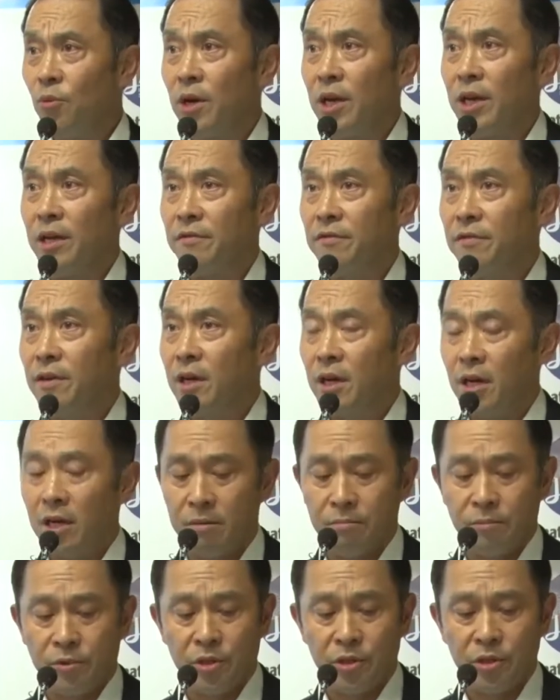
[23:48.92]
wave
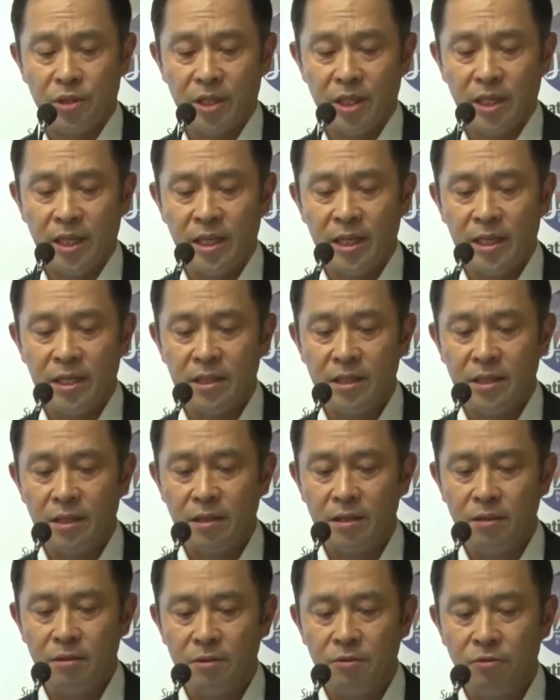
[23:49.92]
comes in
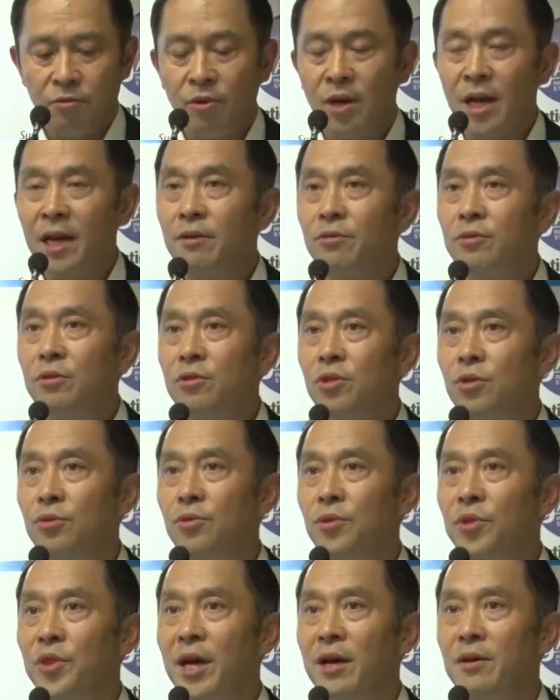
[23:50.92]
around
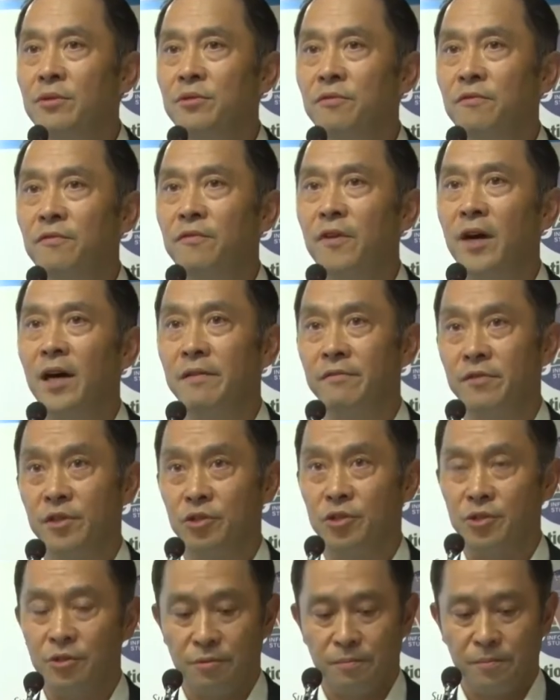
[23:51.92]
2005
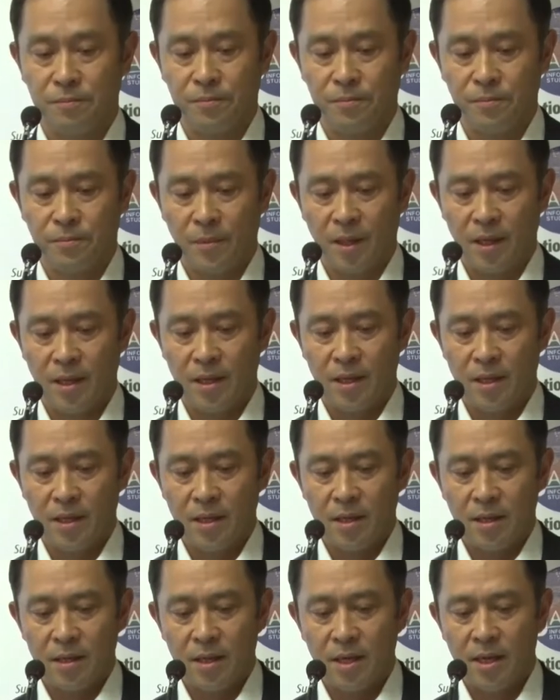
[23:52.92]
ish.
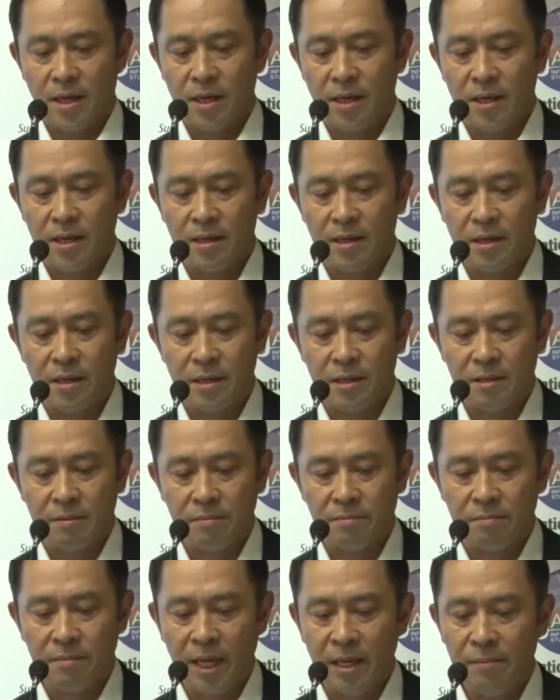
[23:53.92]
Uh,
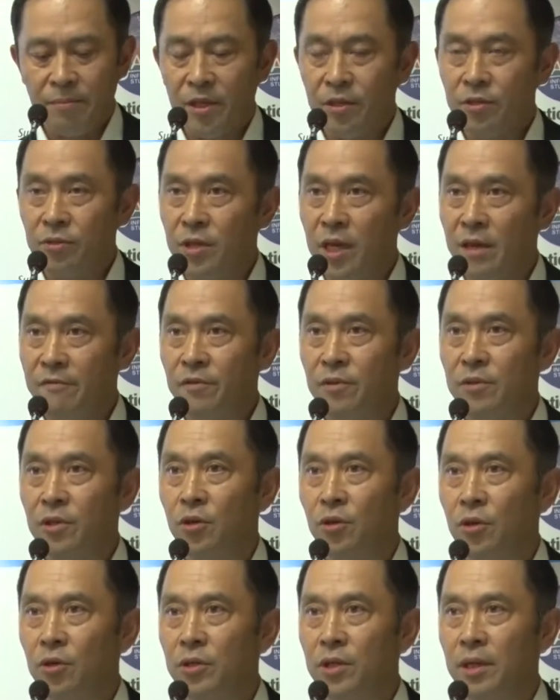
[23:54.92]
maybe you haven't
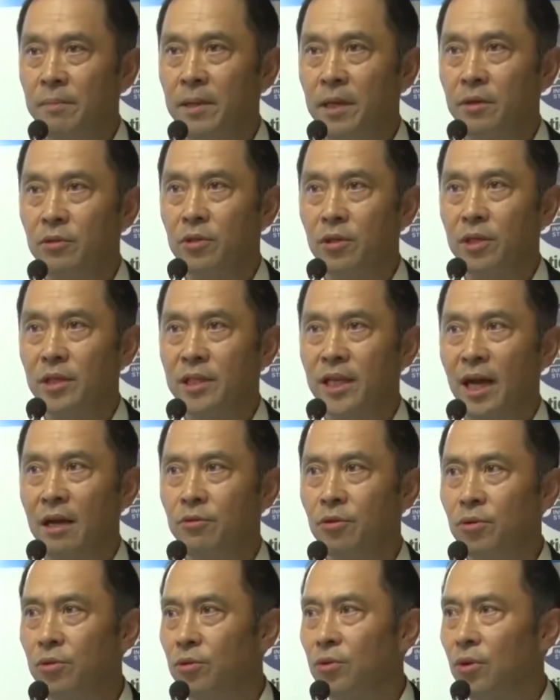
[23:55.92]
heard about
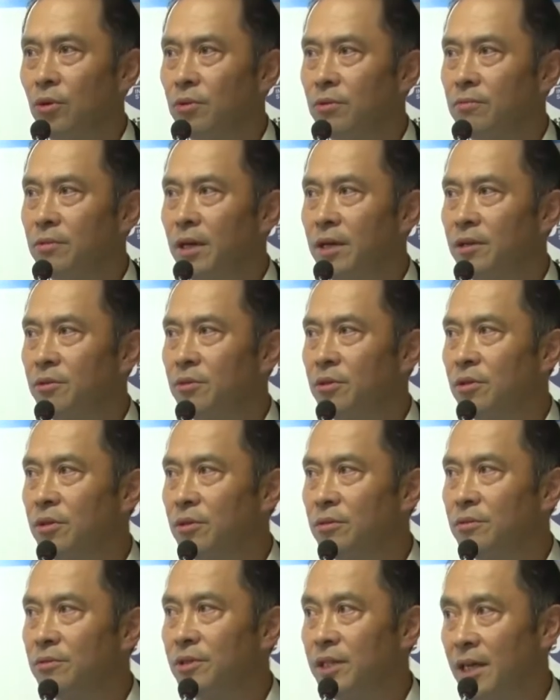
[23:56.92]
Yakuruto. I don't
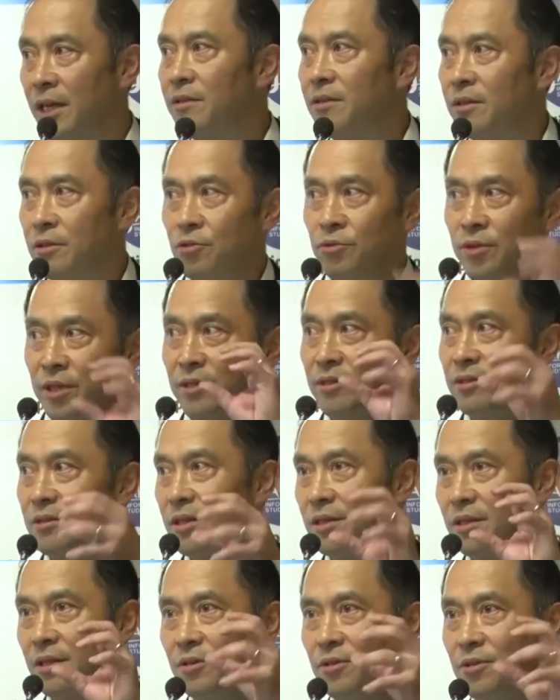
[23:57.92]
know. Yeah, the drink,
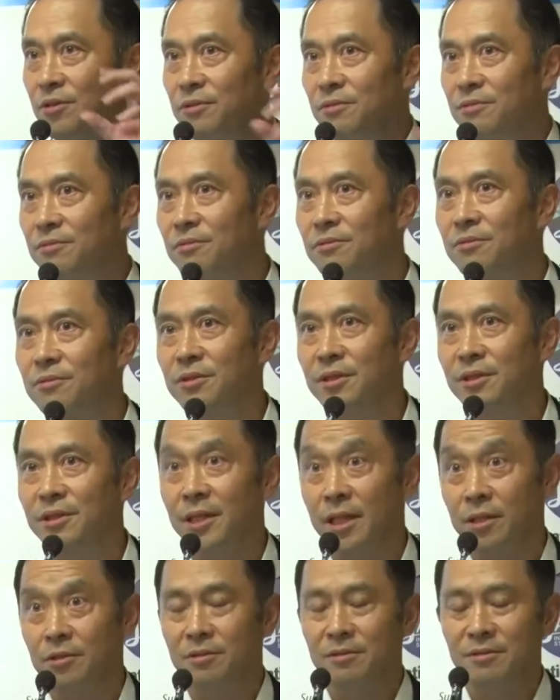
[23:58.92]
the little,
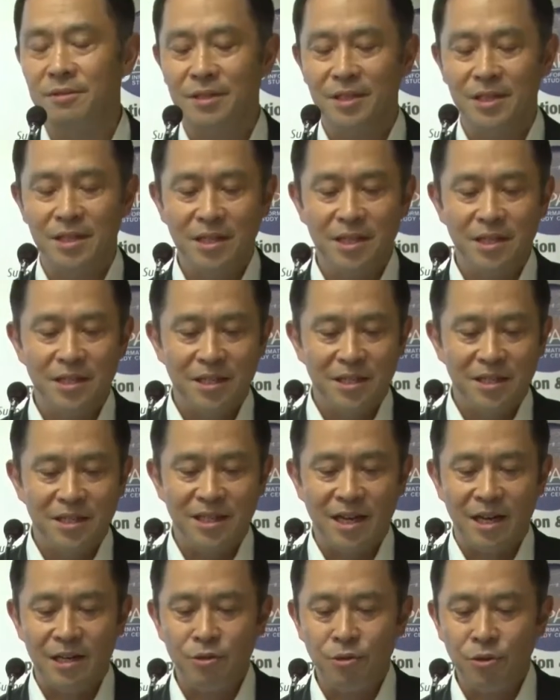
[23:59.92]
yes.
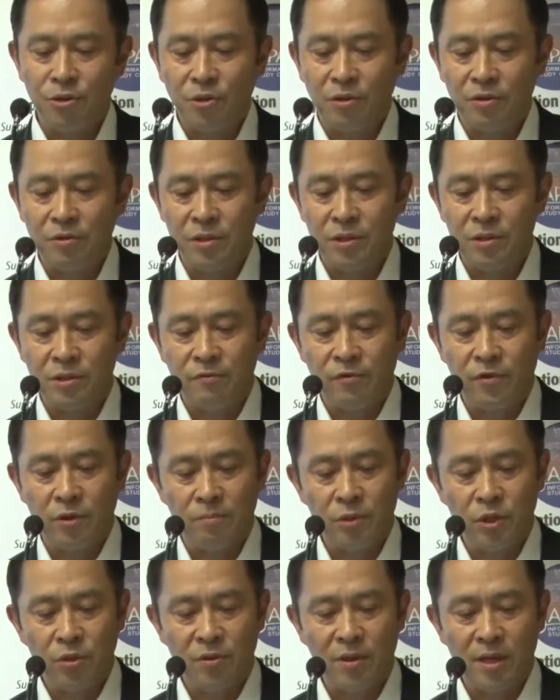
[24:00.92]
Yakuruto is
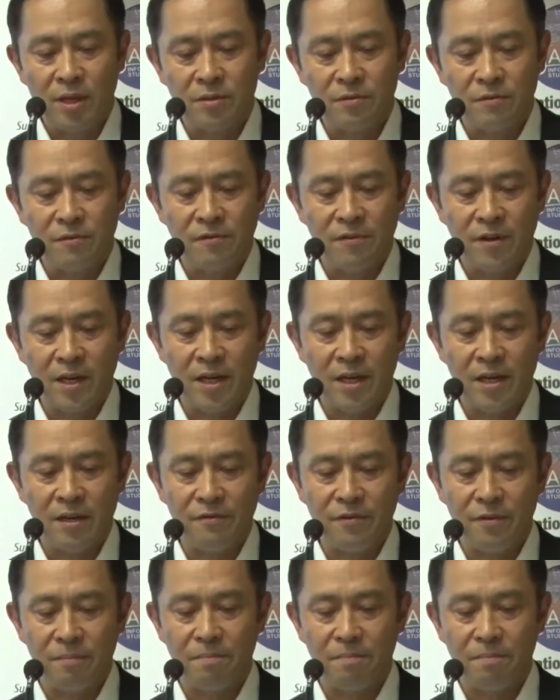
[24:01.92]
from 2005,